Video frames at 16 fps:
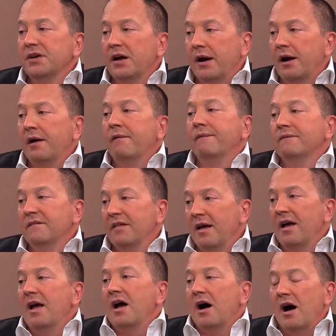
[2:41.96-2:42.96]
Yeah.
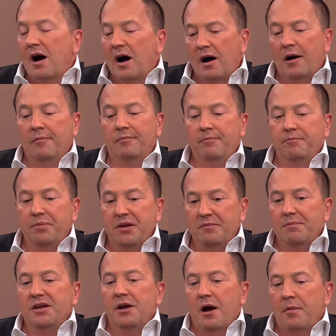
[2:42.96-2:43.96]

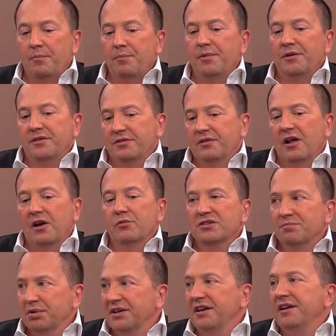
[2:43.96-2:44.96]
Beat me up until I
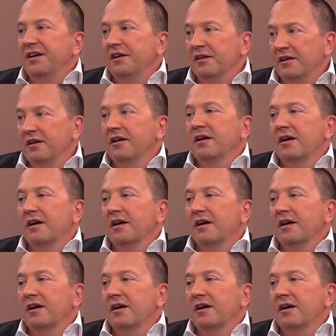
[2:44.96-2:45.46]
was bleeding